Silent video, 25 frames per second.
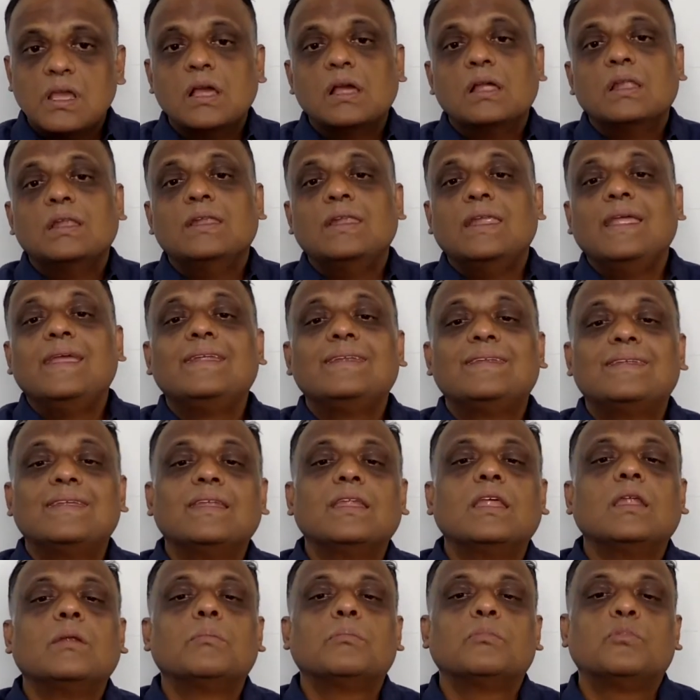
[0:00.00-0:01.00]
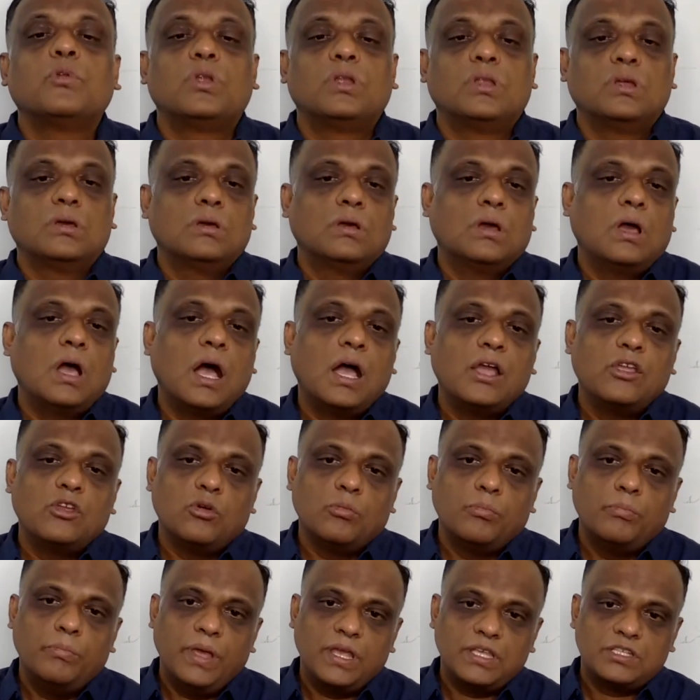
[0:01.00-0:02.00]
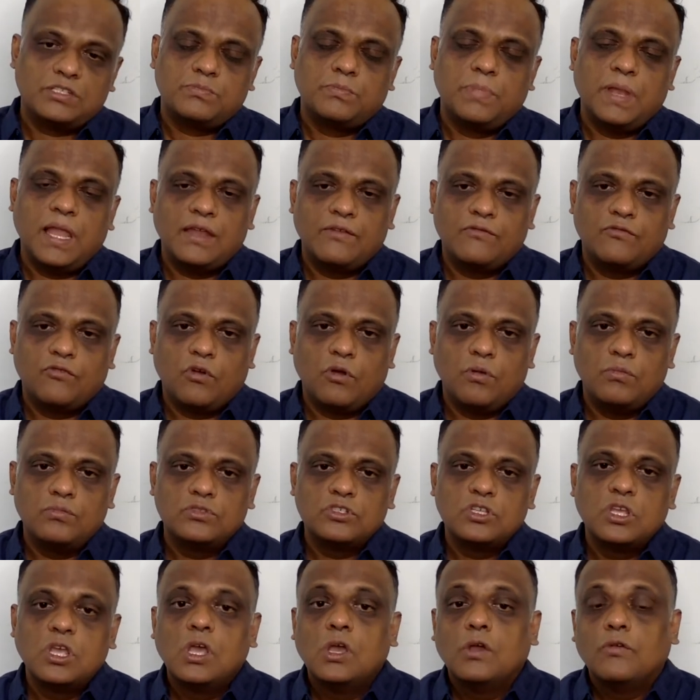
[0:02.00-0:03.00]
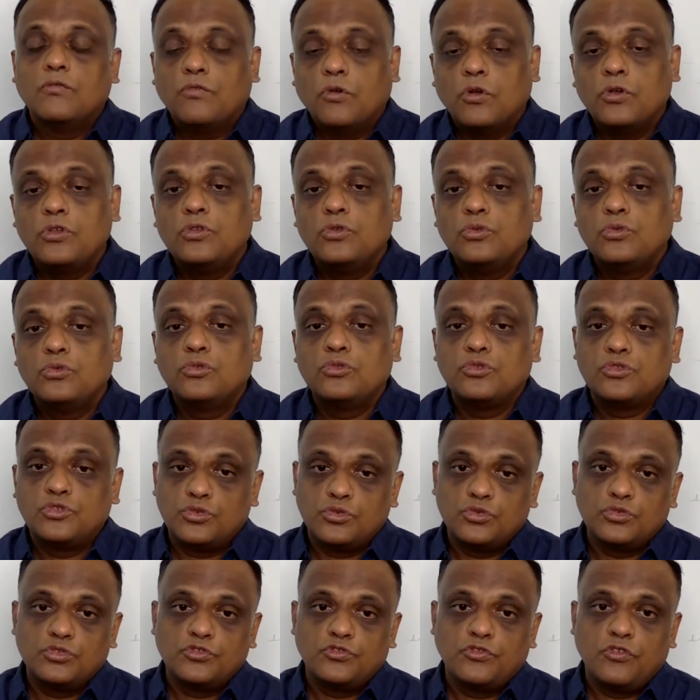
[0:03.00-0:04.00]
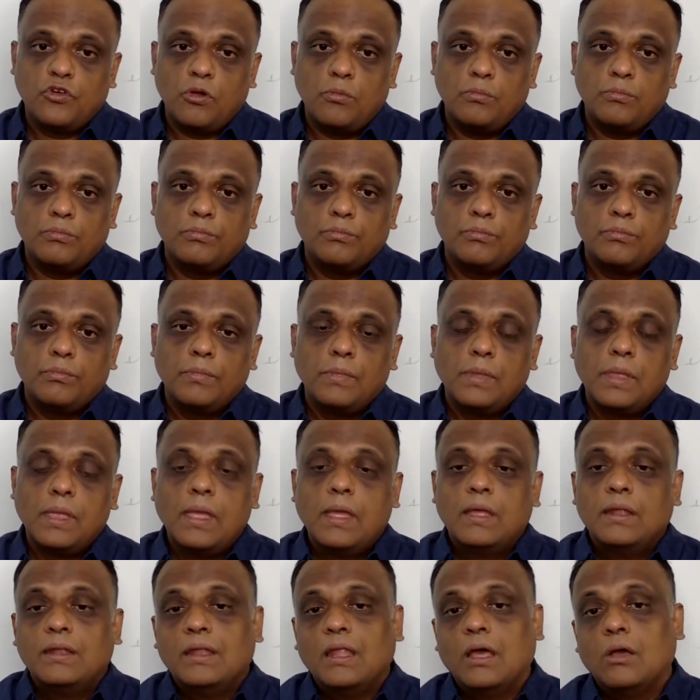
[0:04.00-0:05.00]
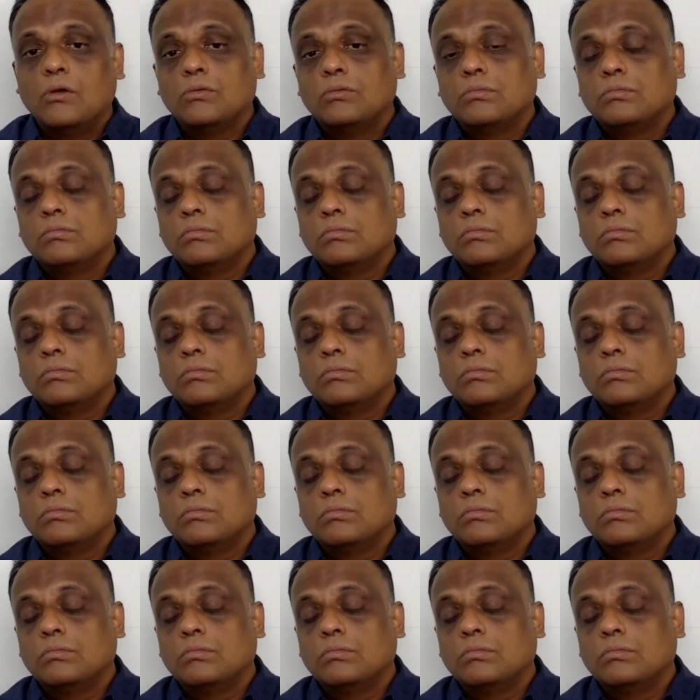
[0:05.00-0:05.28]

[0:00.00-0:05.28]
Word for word: LinkedIn and Twitter are your best platforms for you to choose from. Now,